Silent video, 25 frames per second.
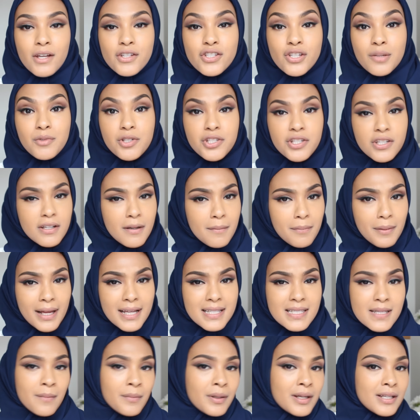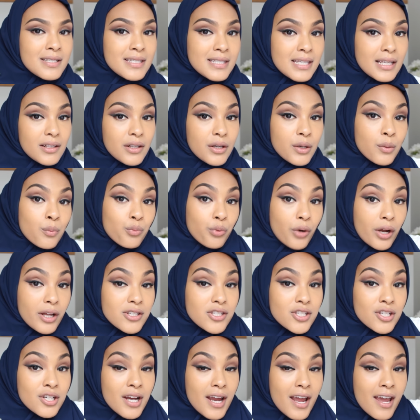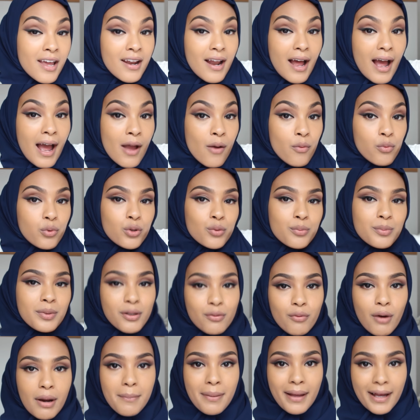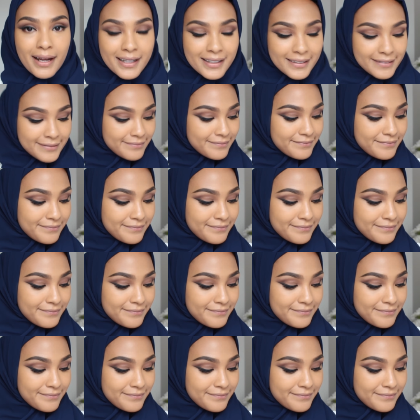So I'm just gonna apply some concealer and bronzer and I will be right back.